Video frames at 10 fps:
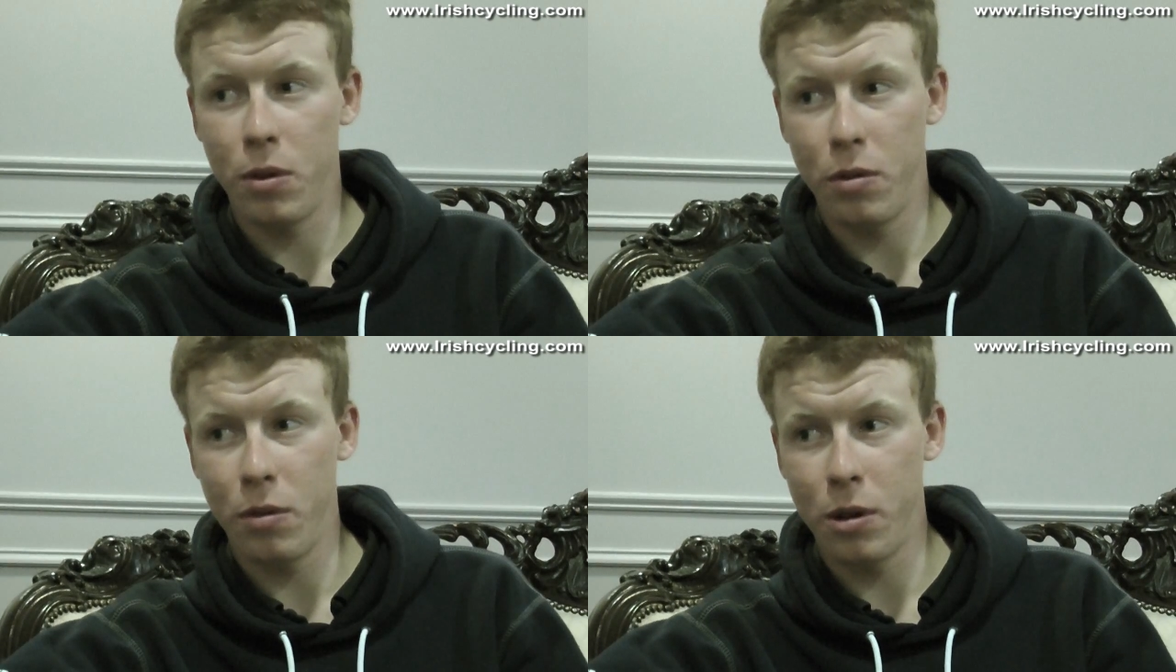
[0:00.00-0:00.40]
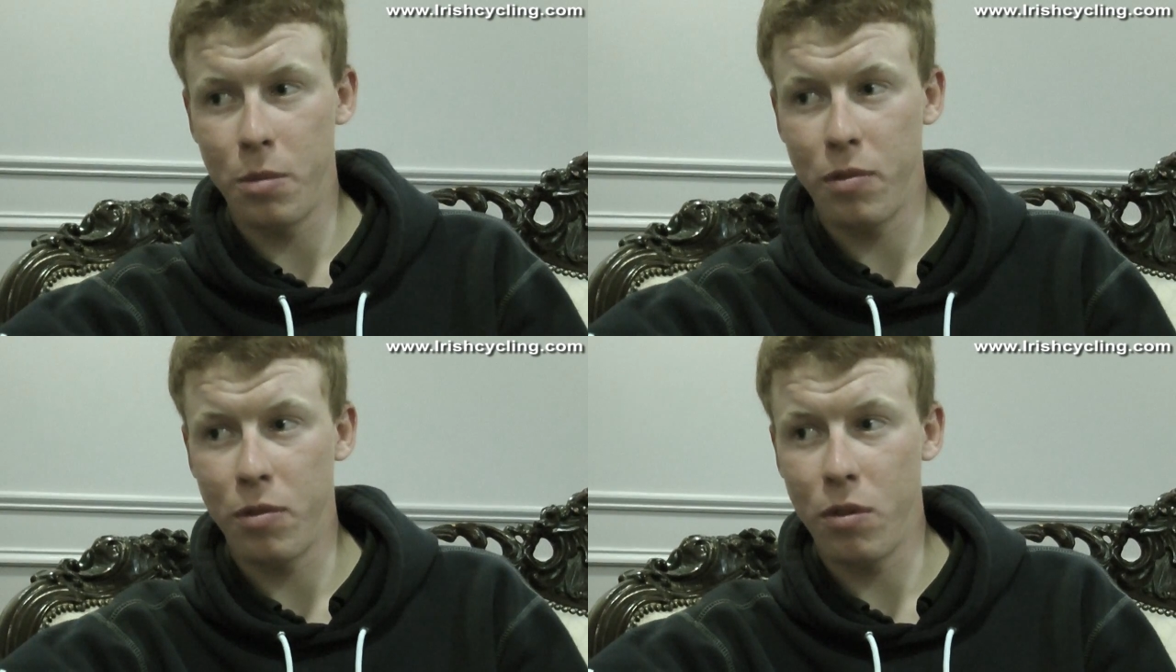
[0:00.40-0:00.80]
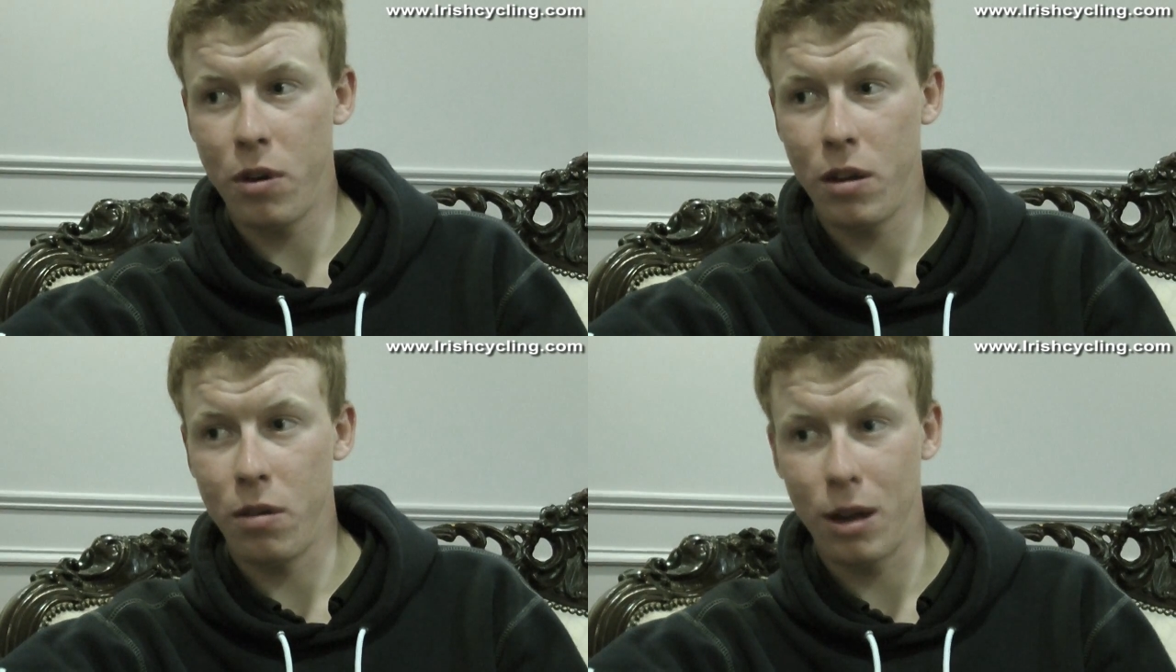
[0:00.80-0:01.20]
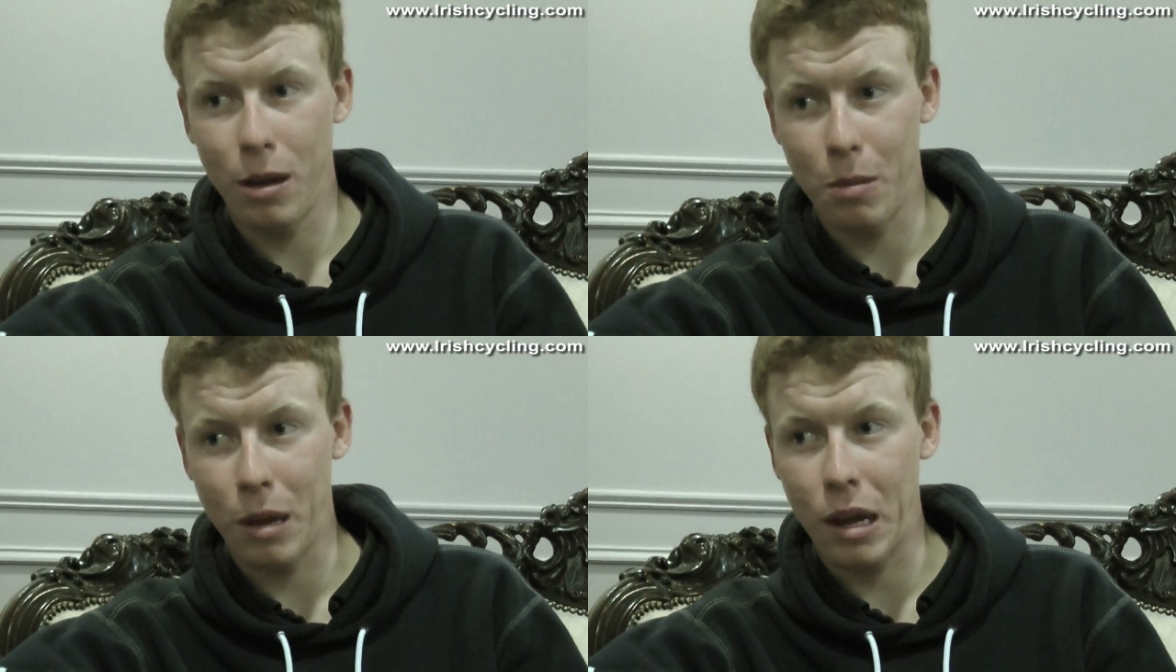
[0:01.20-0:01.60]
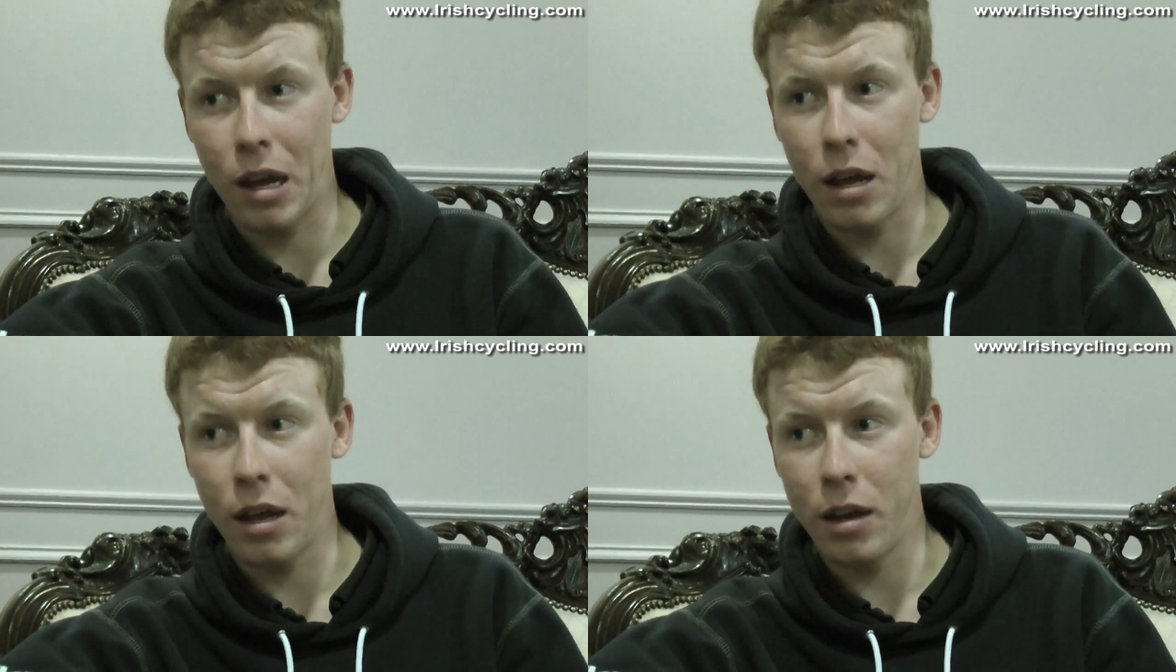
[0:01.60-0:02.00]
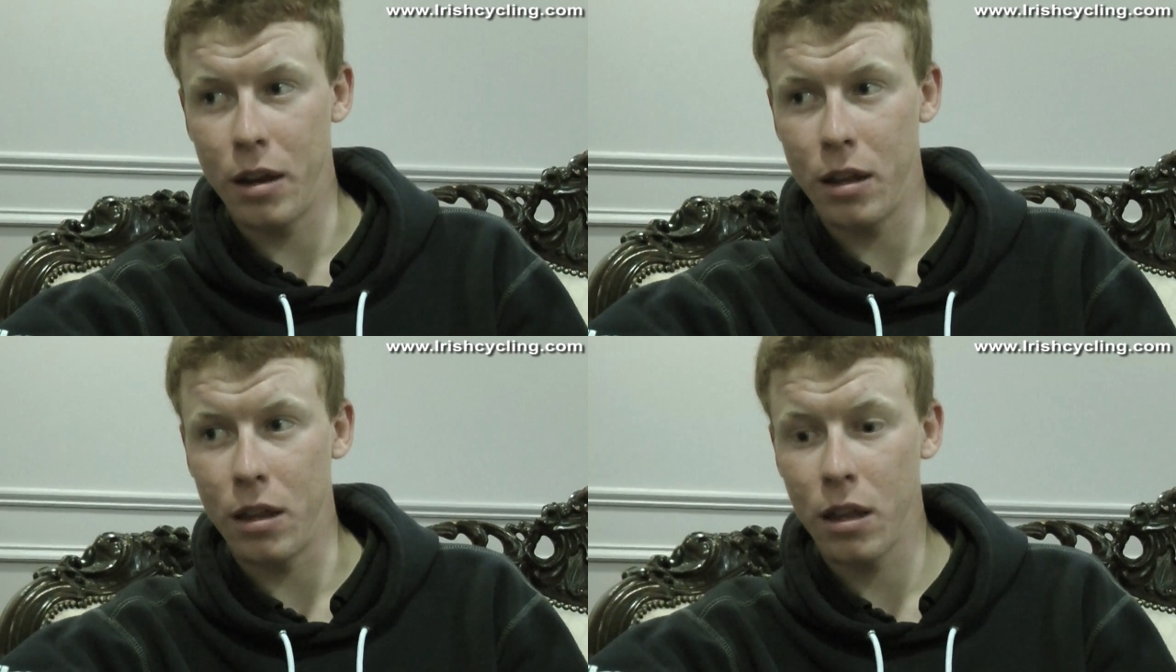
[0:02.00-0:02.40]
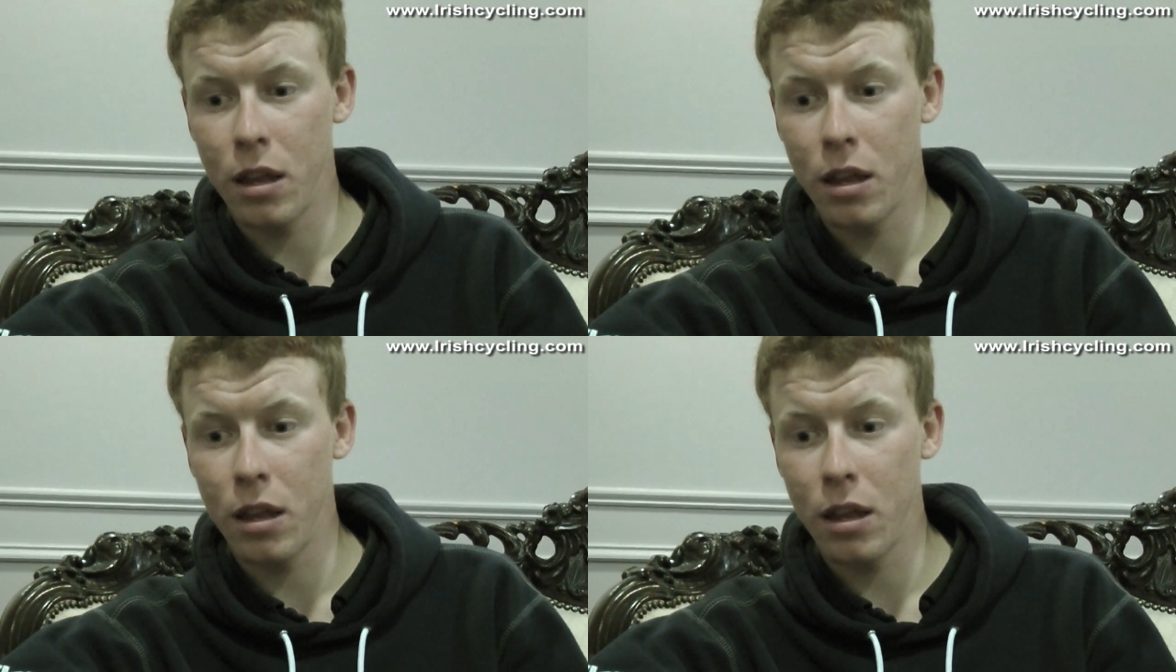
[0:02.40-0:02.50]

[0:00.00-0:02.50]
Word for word: who have won it before. You know, like McCann